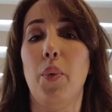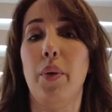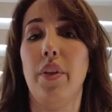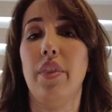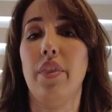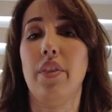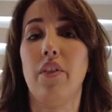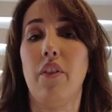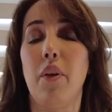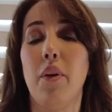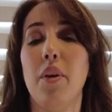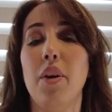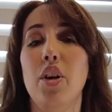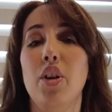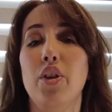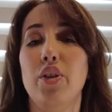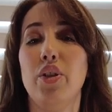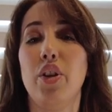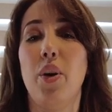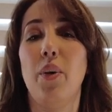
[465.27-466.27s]
going through.
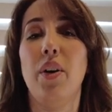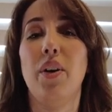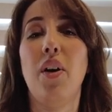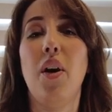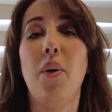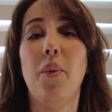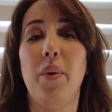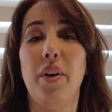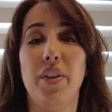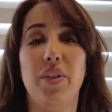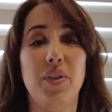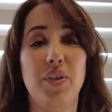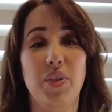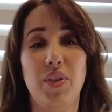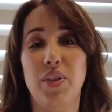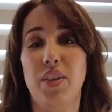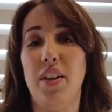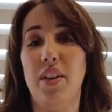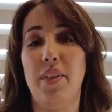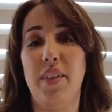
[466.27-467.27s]
So I can't wait to
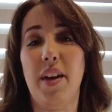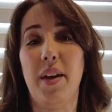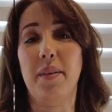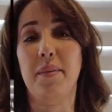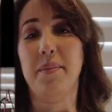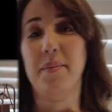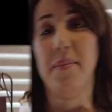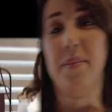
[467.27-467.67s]
see you there.